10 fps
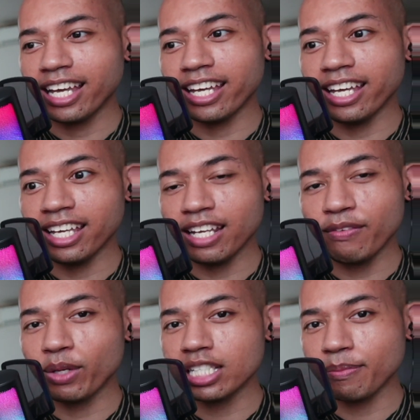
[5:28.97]
And if
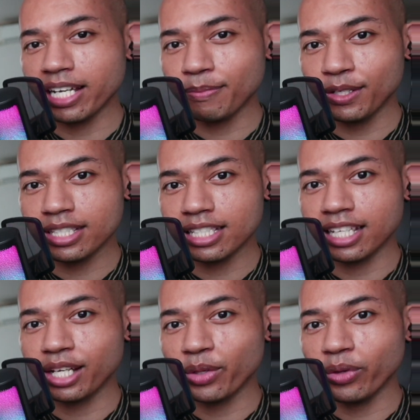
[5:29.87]
you want to see my experiences
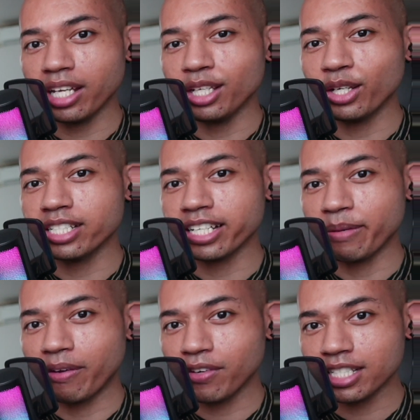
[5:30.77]
in Korea, you can check out
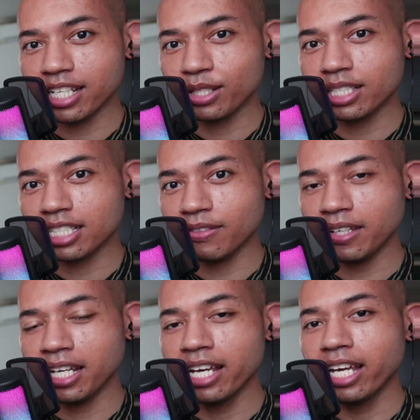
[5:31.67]
my first channel, SEKSHI V.